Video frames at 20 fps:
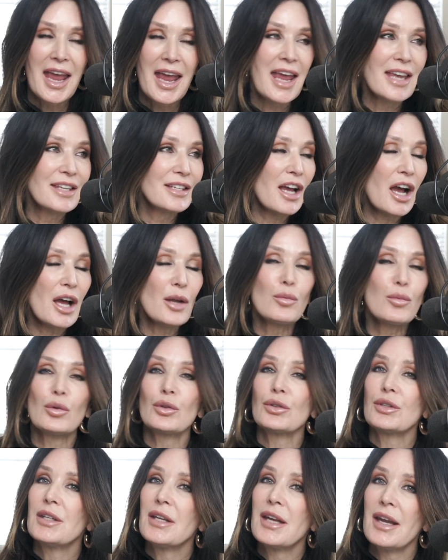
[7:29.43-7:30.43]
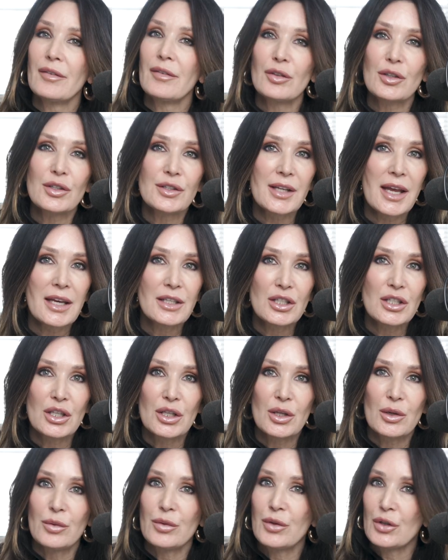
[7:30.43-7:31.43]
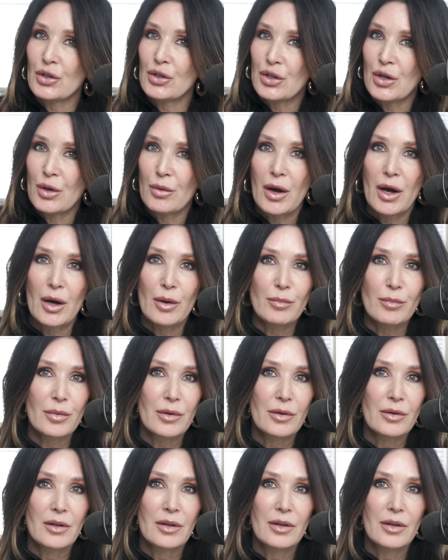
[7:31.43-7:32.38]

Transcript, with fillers: And God will never say to you, there's no hope.